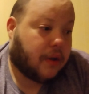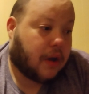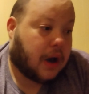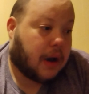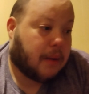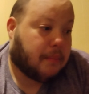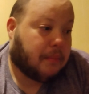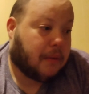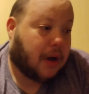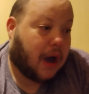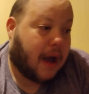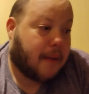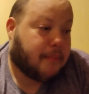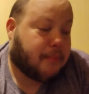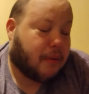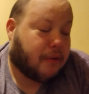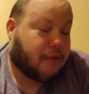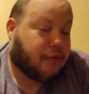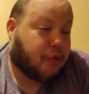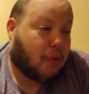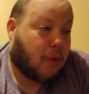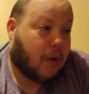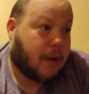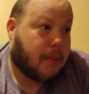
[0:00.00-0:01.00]
um, live
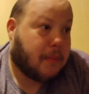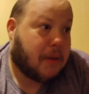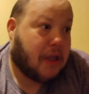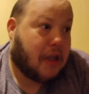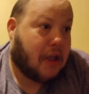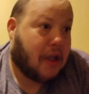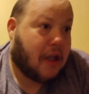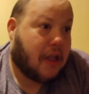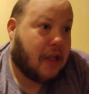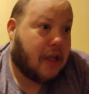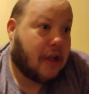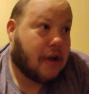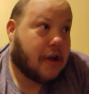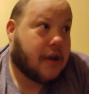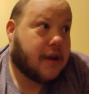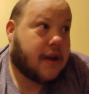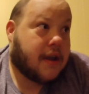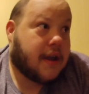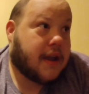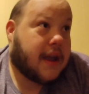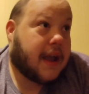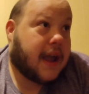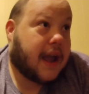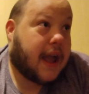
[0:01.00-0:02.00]
performances
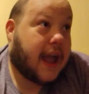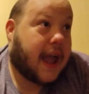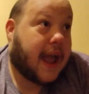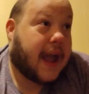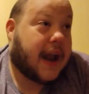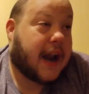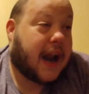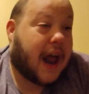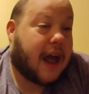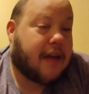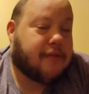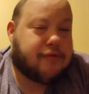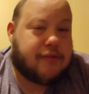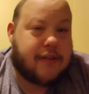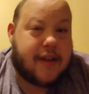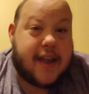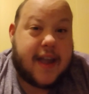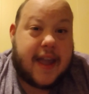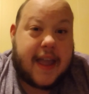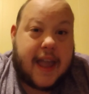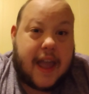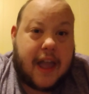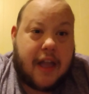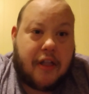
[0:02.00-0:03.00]
and I
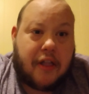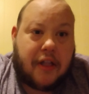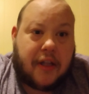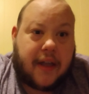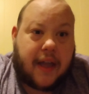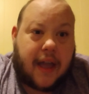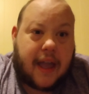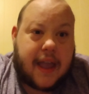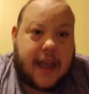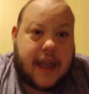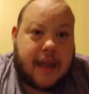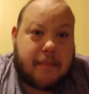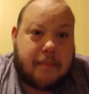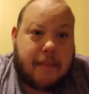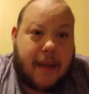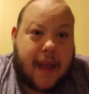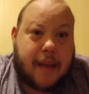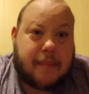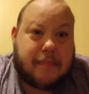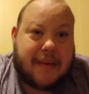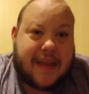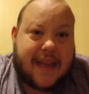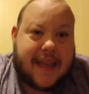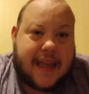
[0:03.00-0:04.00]
think he's he
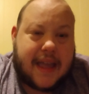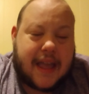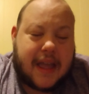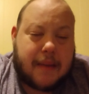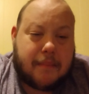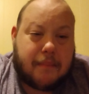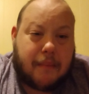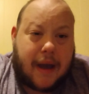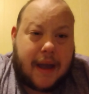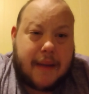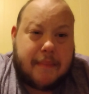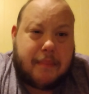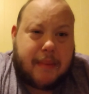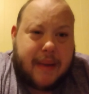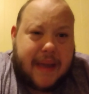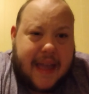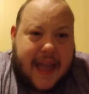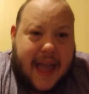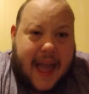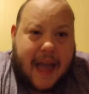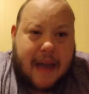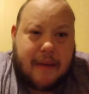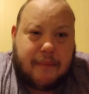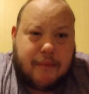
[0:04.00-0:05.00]
may be he might
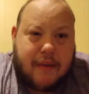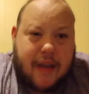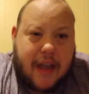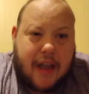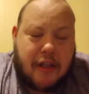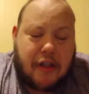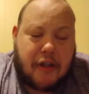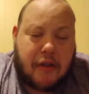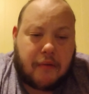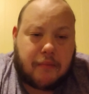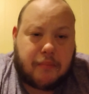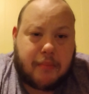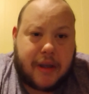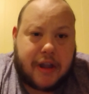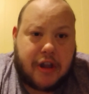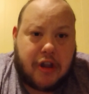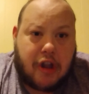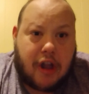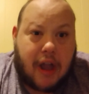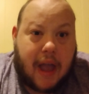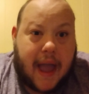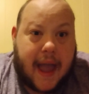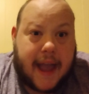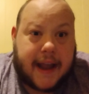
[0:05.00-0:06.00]
be envious of
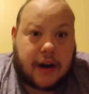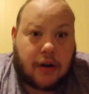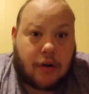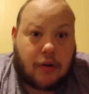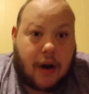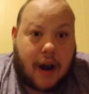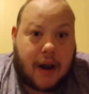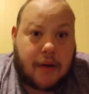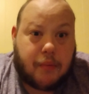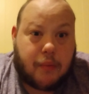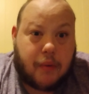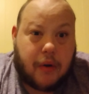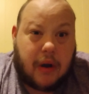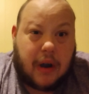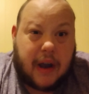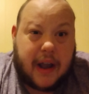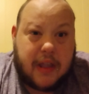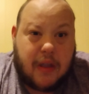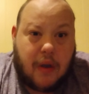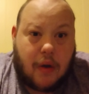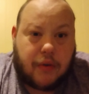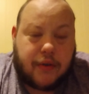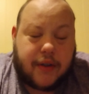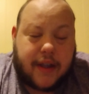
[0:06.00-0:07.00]
Mick Jagger. I
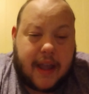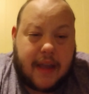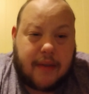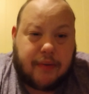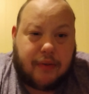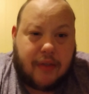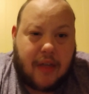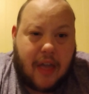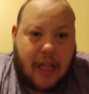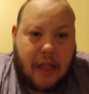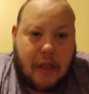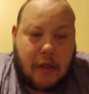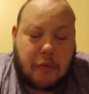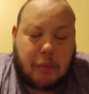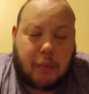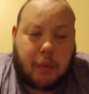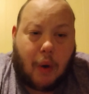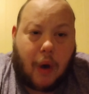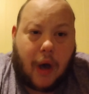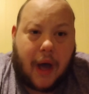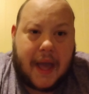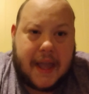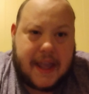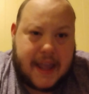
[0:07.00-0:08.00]
really don't get this
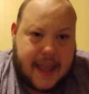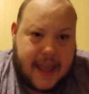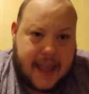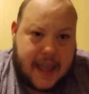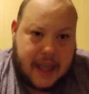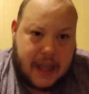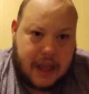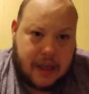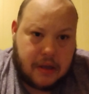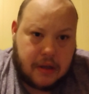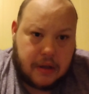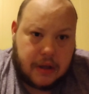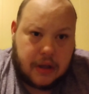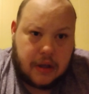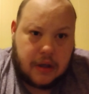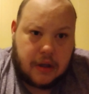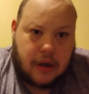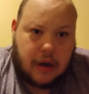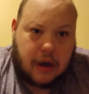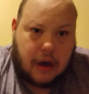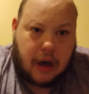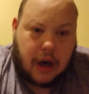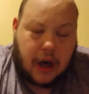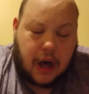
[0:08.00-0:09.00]
why he
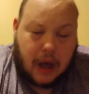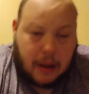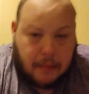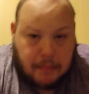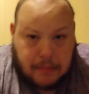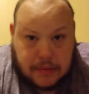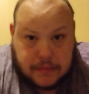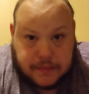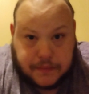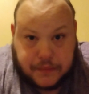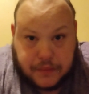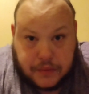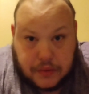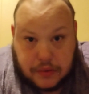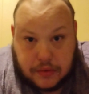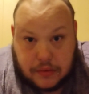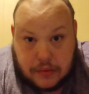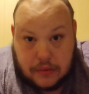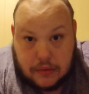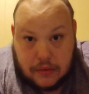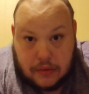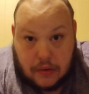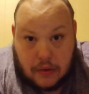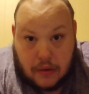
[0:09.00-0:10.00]
um
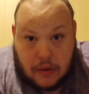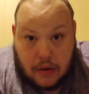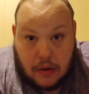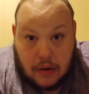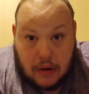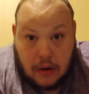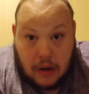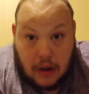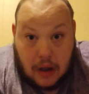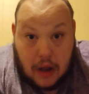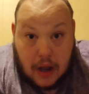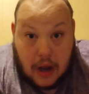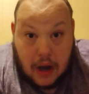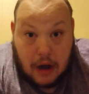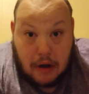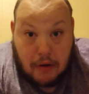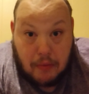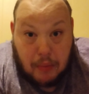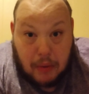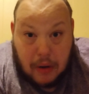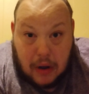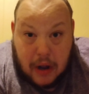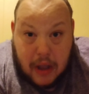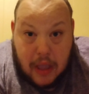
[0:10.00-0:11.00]
I
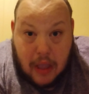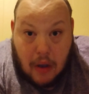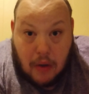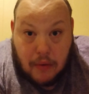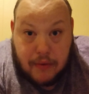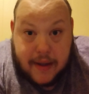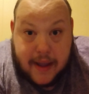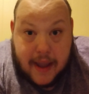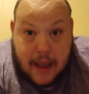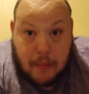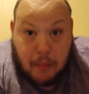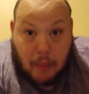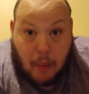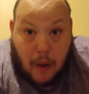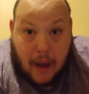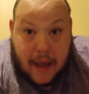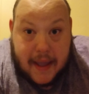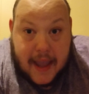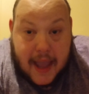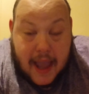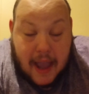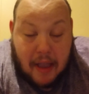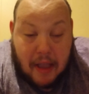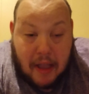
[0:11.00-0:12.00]
really don't get
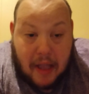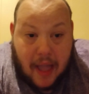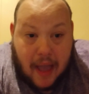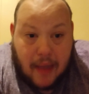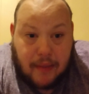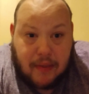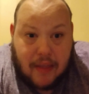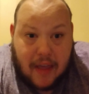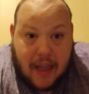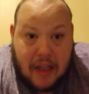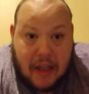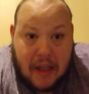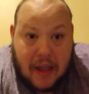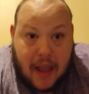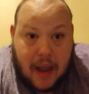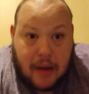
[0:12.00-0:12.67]
why he said this